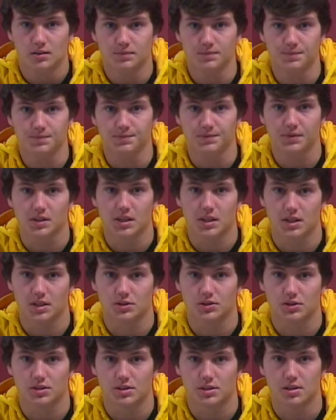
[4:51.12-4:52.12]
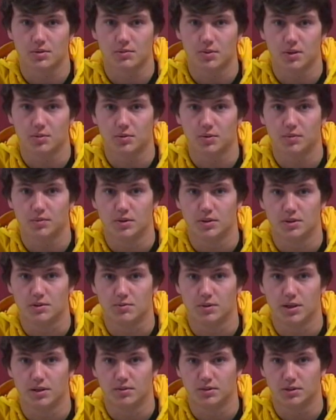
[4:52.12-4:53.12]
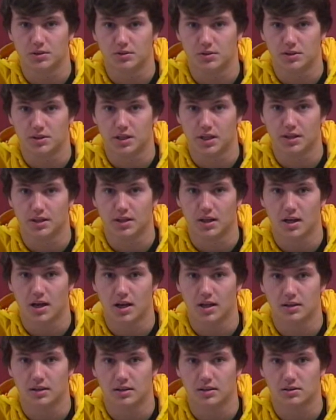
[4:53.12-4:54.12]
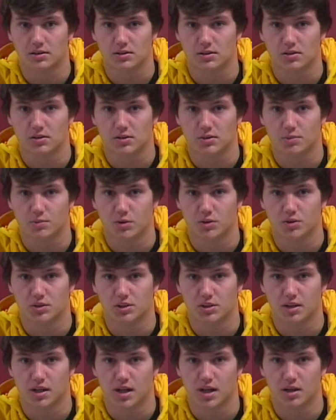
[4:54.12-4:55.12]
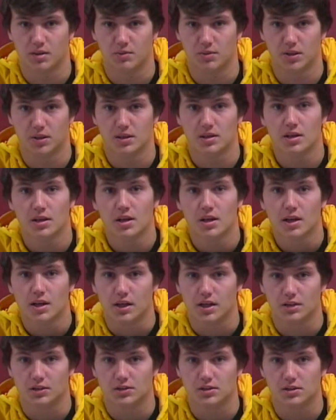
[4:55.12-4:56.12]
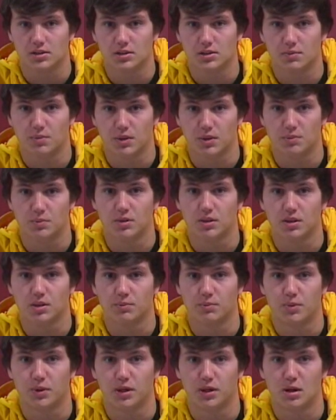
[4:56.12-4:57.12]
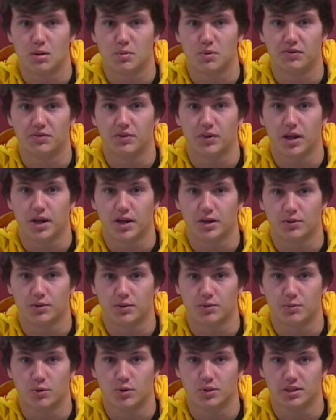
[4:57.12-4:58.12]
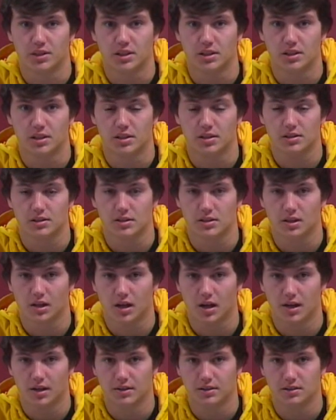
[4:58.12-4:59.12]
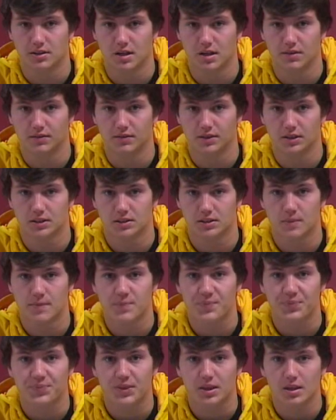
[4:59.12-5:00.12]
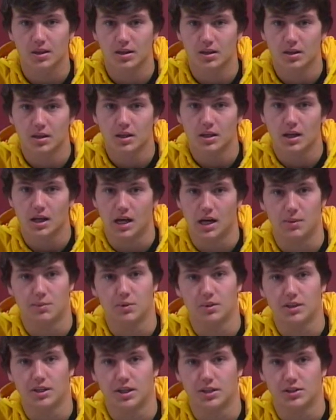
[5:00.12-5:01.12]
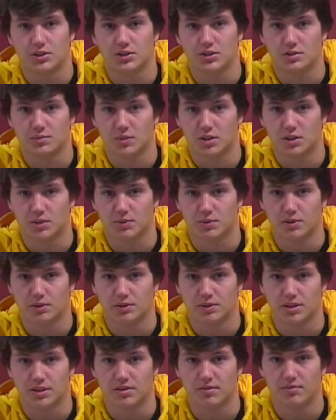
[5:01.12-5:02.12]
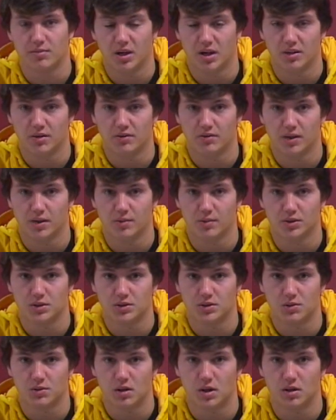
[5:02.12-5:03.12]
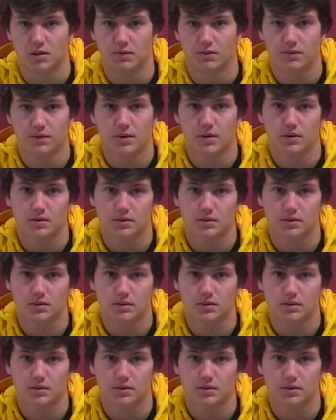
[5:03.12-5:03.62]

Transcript: Interested people must be able to attend the Highland Snow Sports Academy. Interested people can pick up a flyer with more details in the guidance office. Applications must be received by November 12th.